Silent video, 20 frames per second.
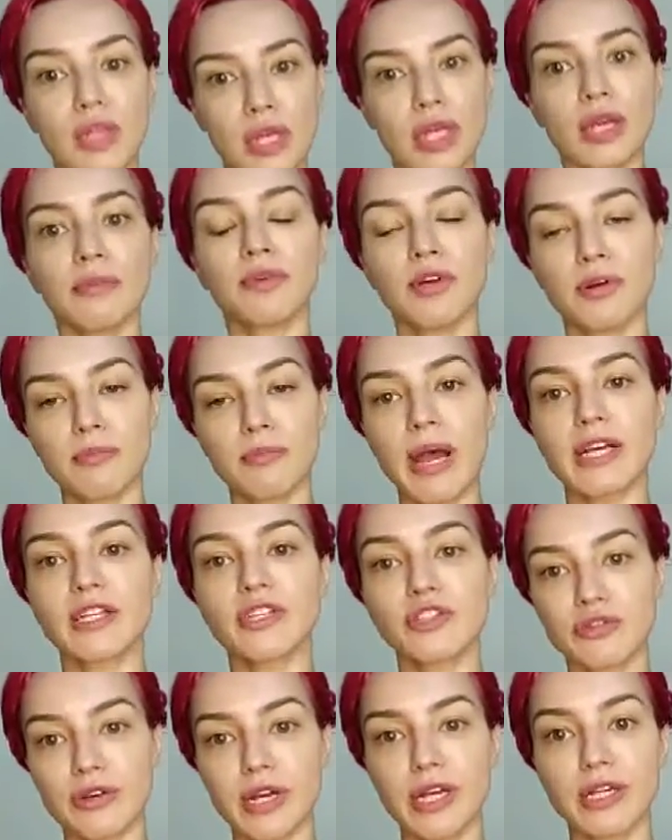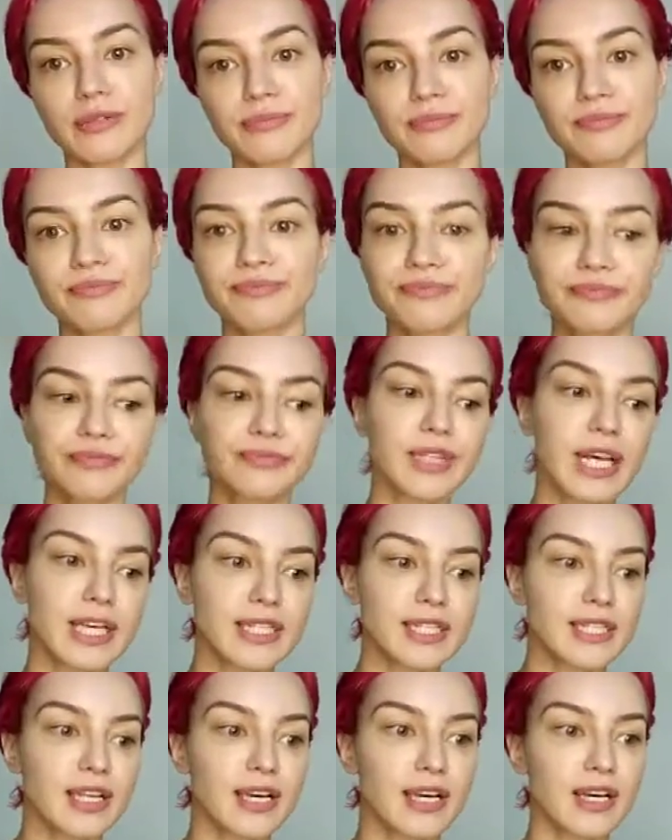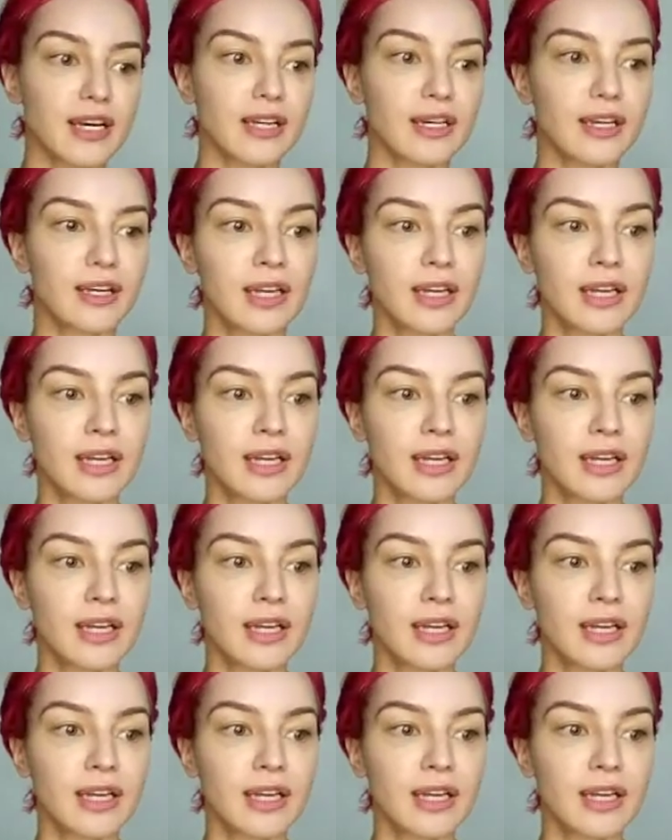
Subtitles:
keep your back straight. That's the...